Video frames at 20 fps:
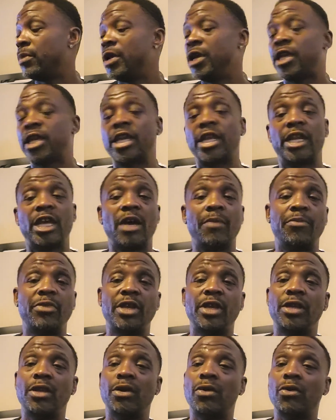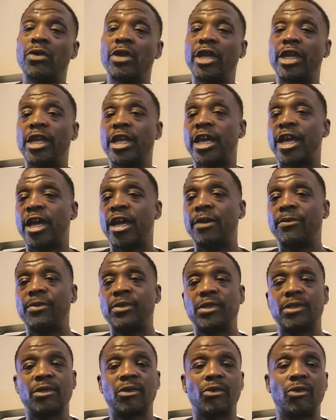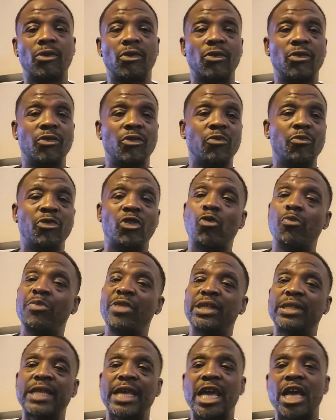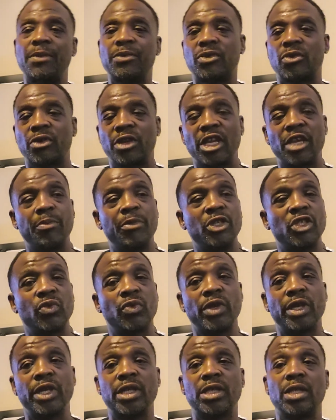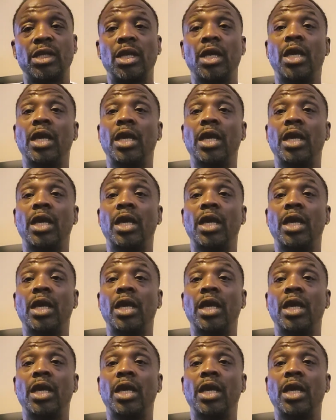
It cannot be no in-halves or no mishaps or in-betweens.